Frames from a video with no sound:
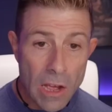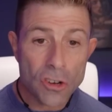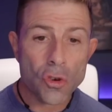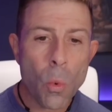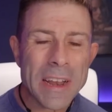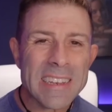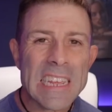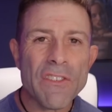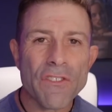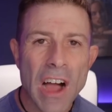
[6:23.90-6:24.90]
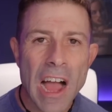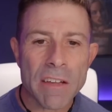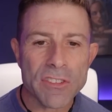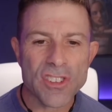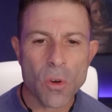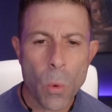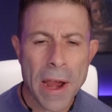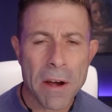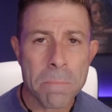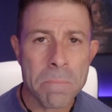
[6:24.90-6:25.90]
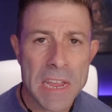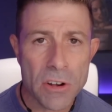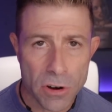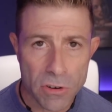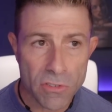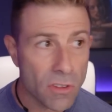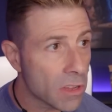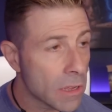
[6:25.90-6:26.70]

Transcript: twenty-five square meters.